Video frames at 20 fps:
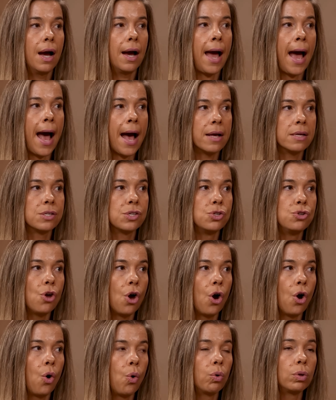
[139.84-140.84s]
has
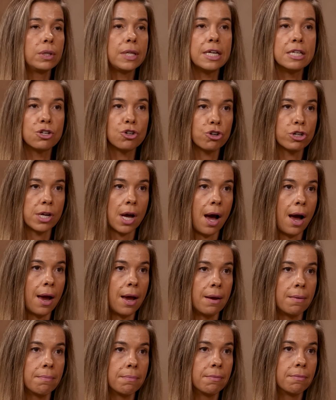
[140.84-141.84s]
no leisure
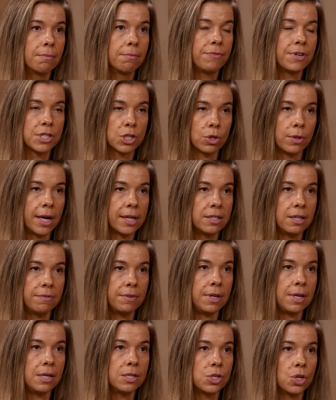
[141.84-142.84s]
time physical
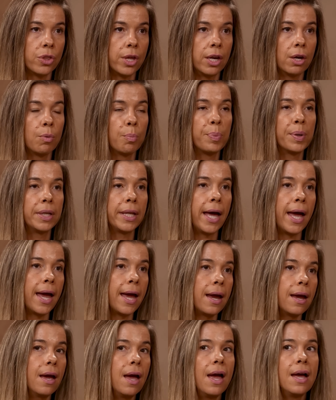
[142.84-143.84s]
activity, so they don't
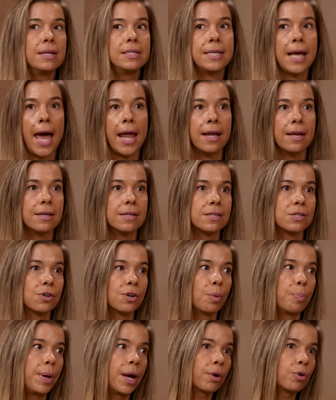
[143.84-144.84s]
play tennis
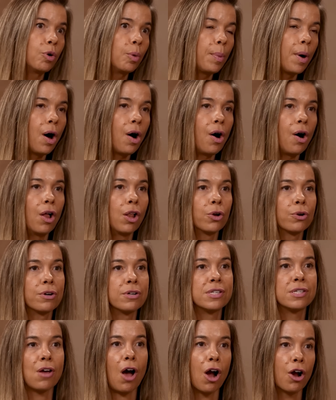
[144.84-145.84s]
or pickleball
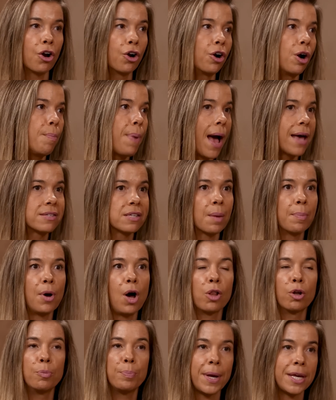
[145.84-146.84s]
or soccer or
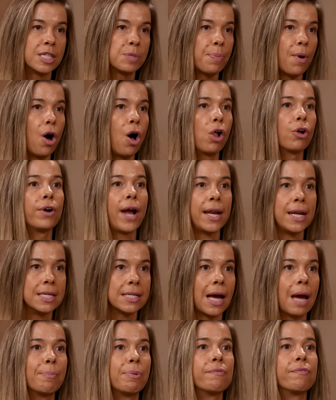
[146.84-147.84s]
basketball or baseball or any
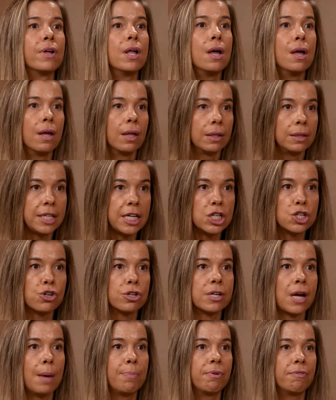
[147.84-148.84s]
type of
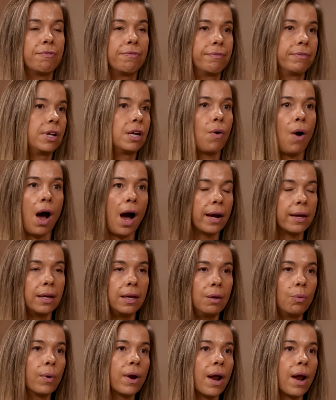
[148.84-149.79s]
leisure type of you know hockey,